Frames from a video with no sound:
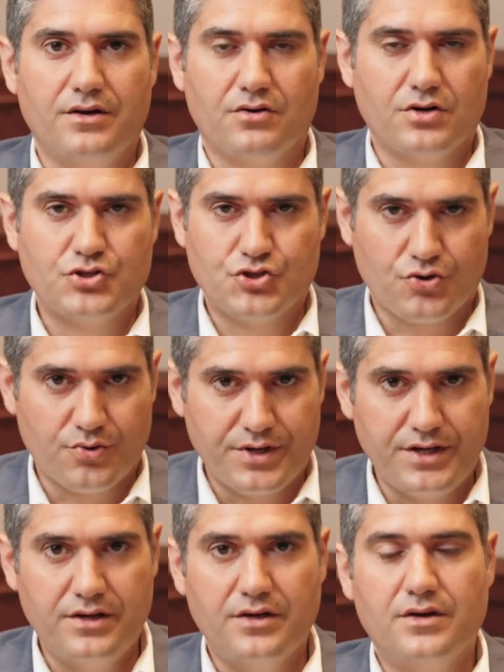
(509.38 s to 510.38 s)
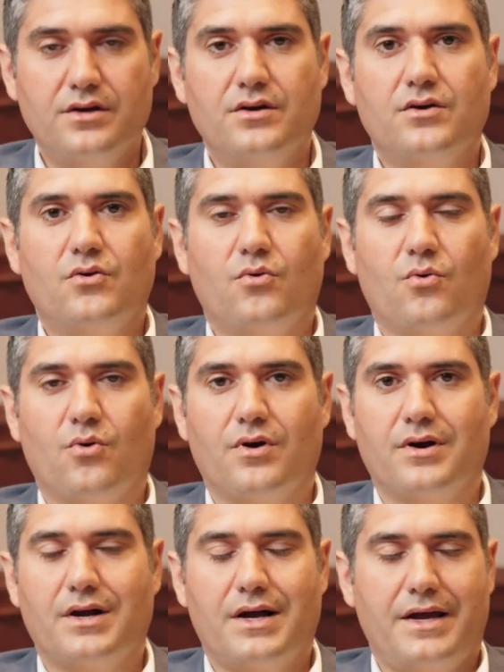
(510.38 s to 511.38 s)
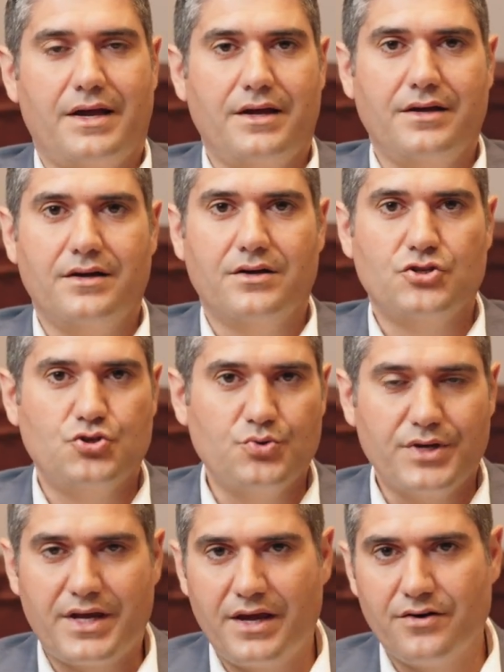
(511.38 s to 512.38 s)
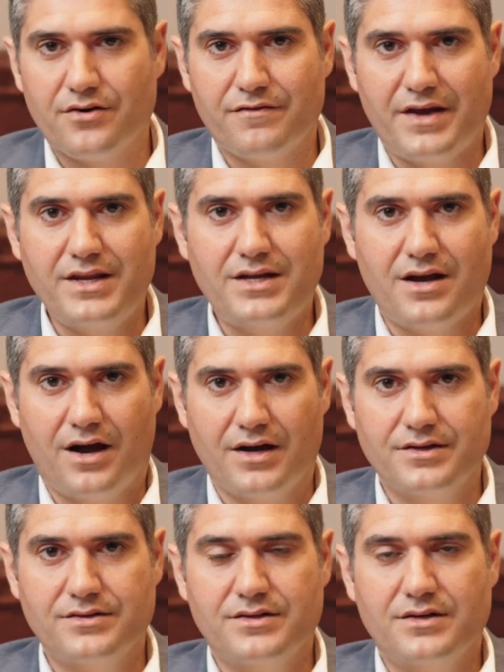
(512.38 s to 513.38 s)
or a jury or a adjudicator of any kind,